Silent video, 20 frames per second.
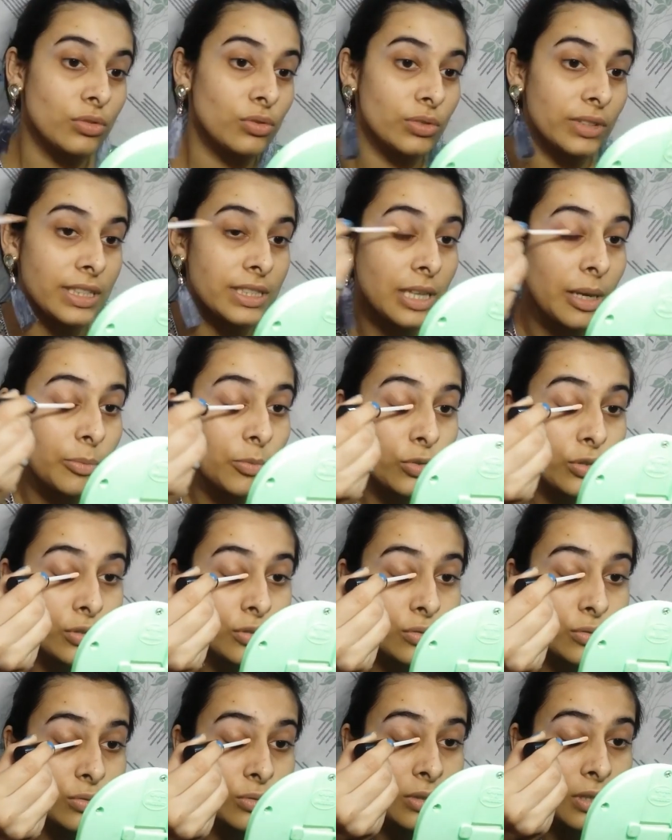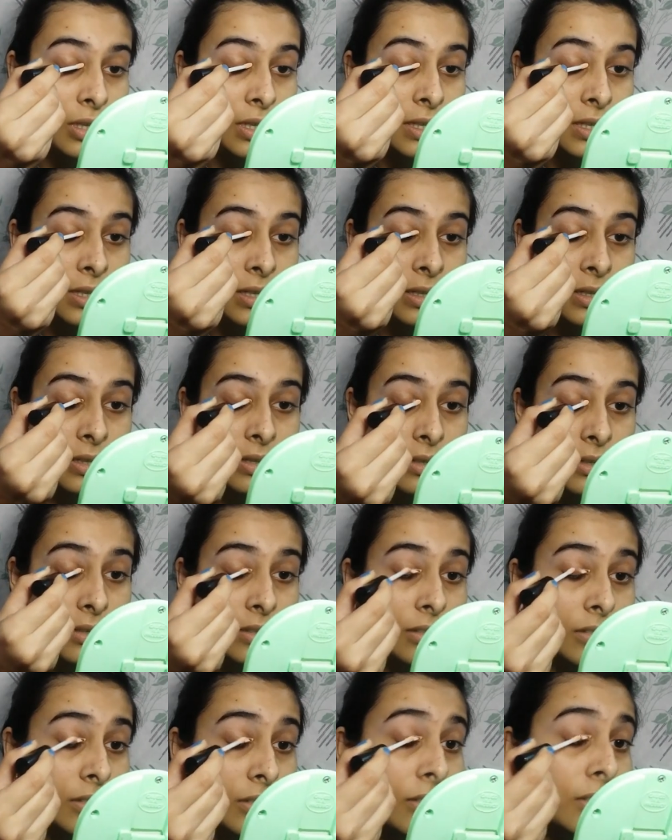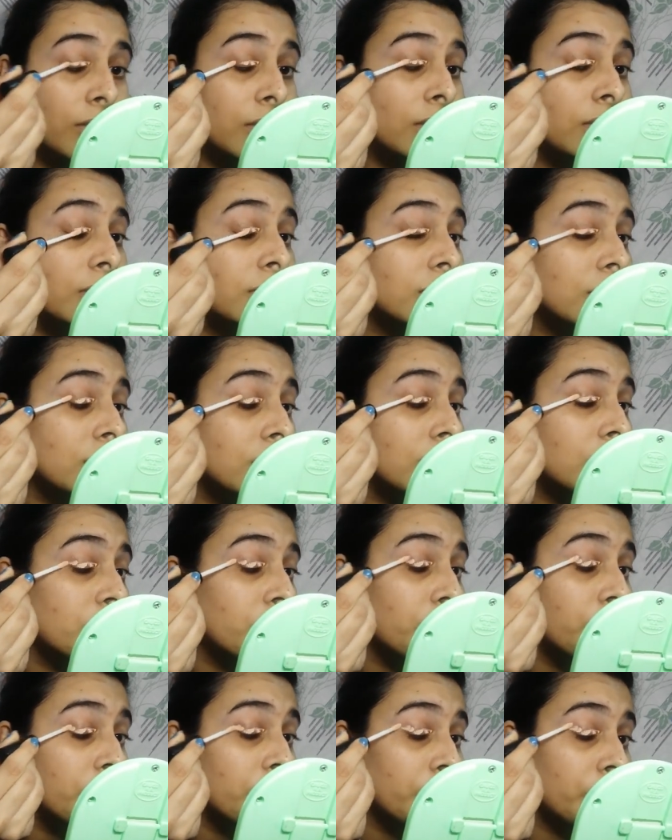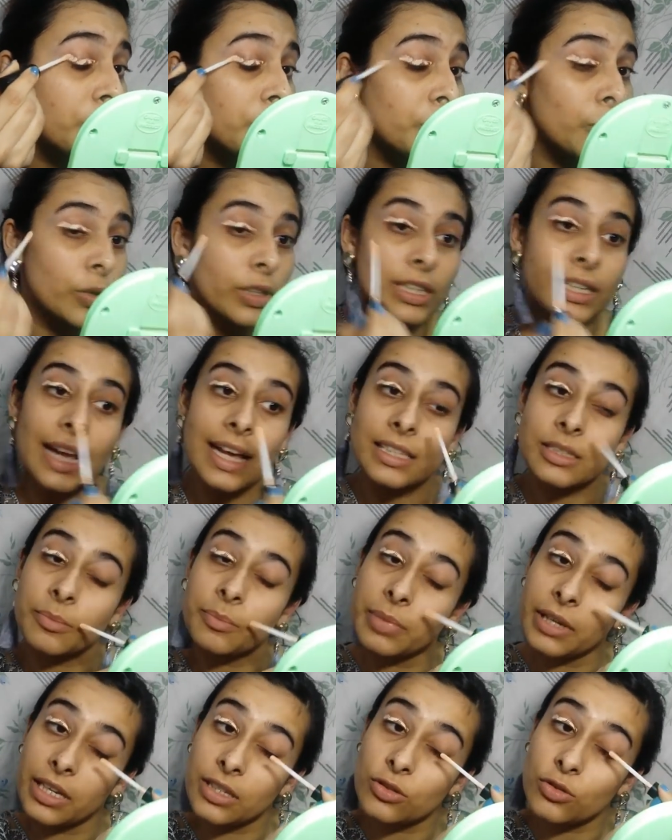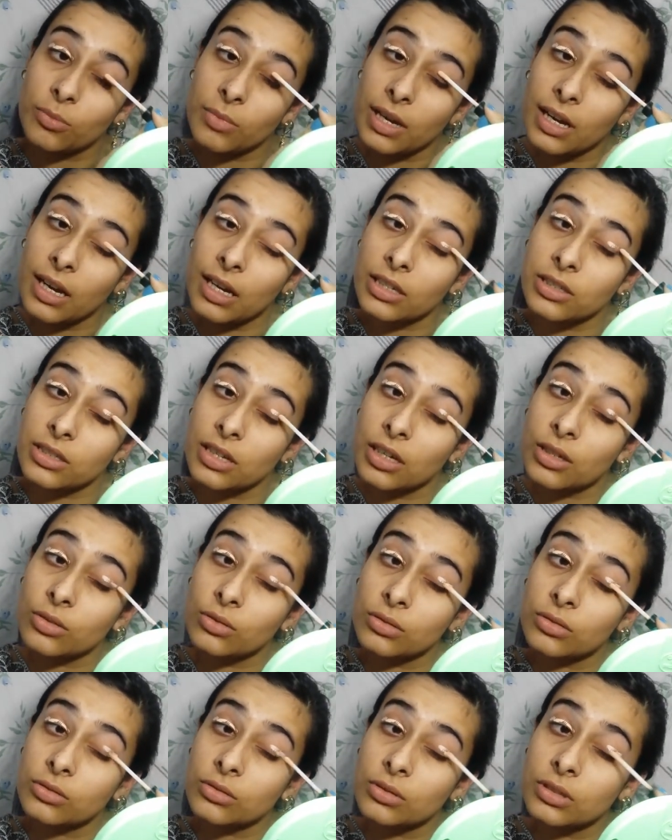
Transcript: So yes, I'm going to just put it as a base to my eyeshadow